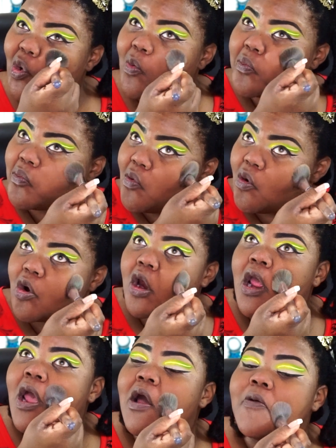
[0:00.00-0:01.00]

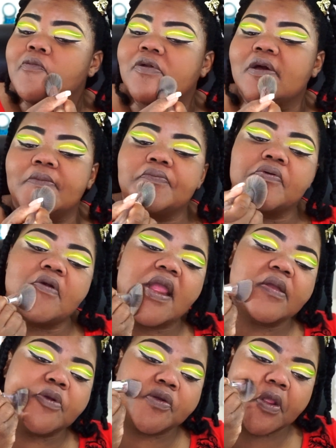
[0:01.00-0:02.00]
Pore Blum
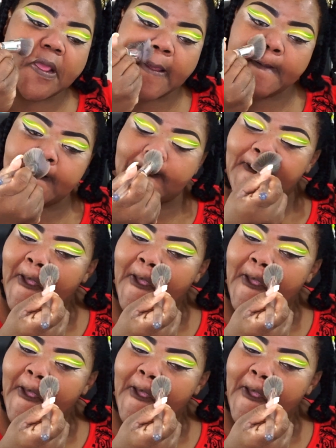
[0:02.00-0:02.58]
Primer at.